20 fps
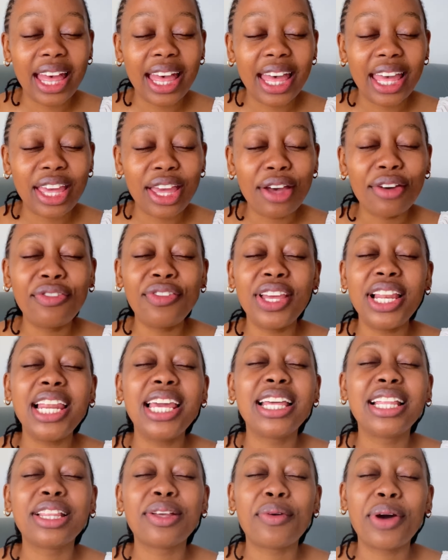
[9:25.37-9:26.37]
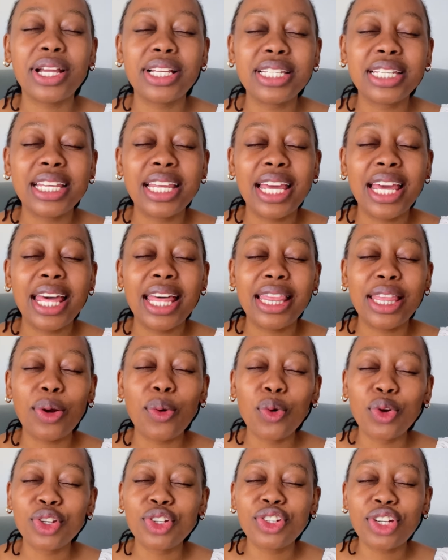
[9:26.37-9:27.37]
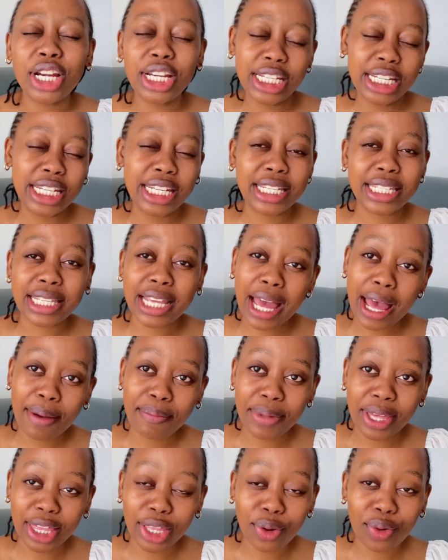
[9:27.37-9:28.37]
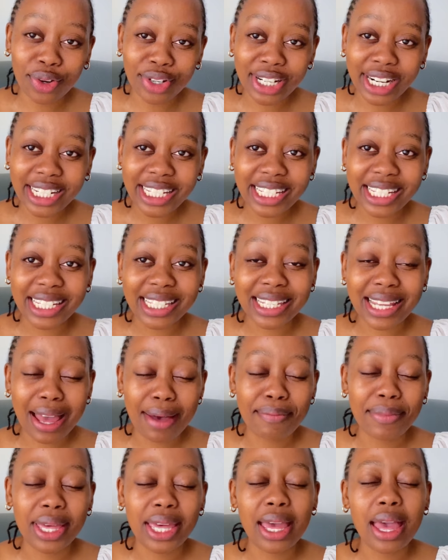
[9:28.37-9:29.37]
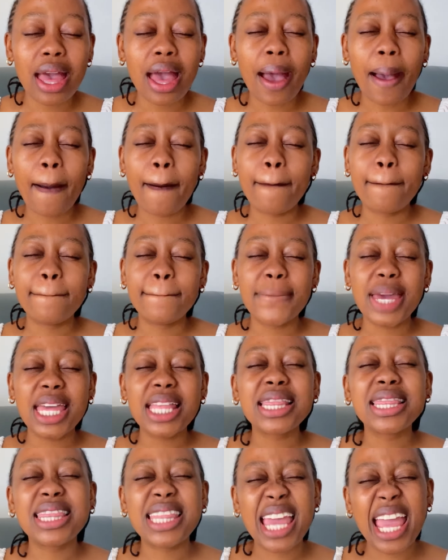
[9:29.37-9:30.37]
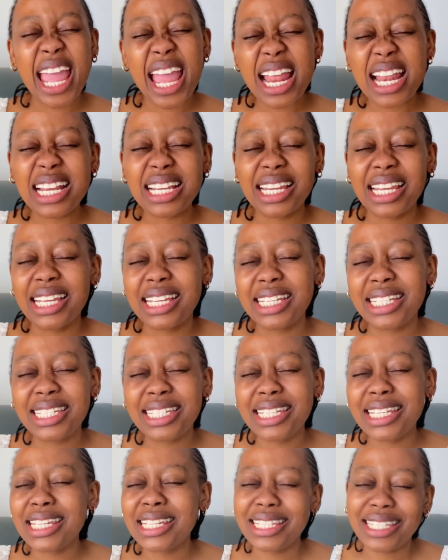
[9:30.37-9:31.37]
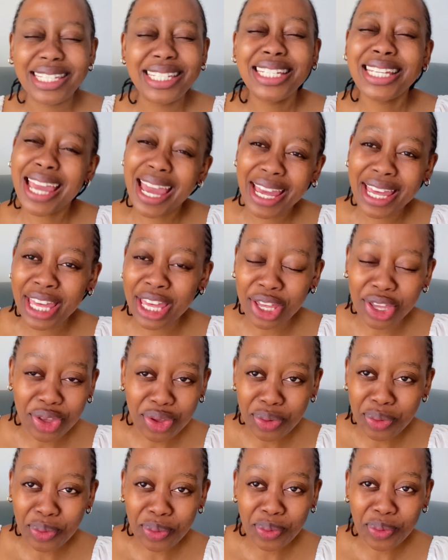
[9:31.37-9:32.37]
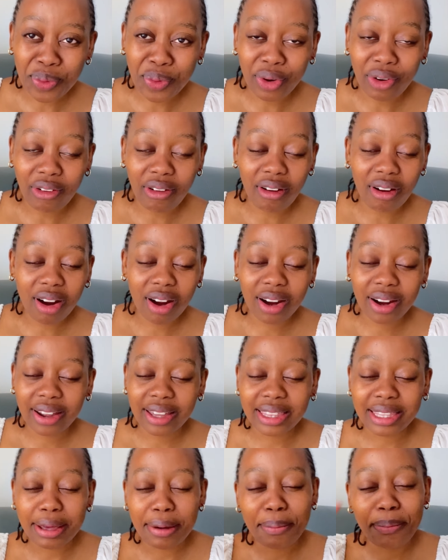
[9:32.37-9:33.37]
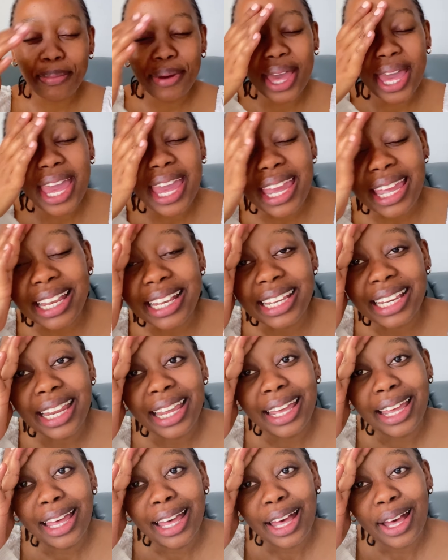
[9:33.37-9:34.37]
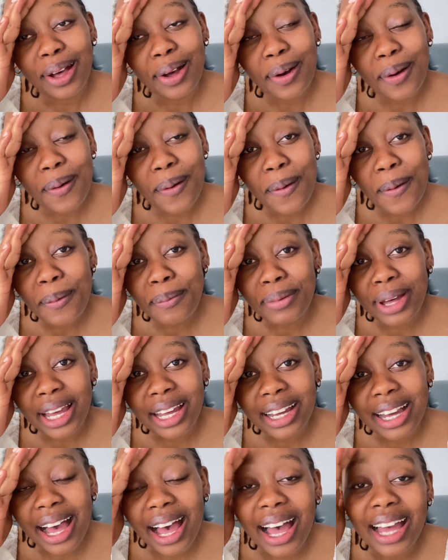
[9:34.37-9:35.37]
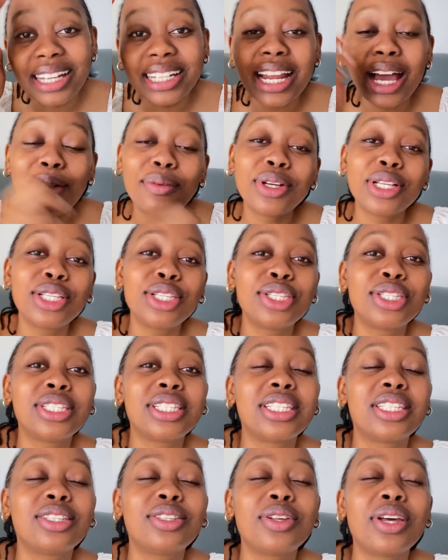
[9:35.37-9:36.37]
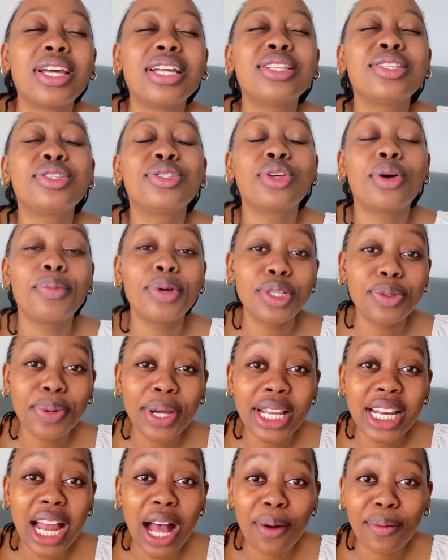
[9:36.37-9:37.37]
the contraction is coming. And then she is checking you. Oh, the pain. Oh my god, I was in so much pain.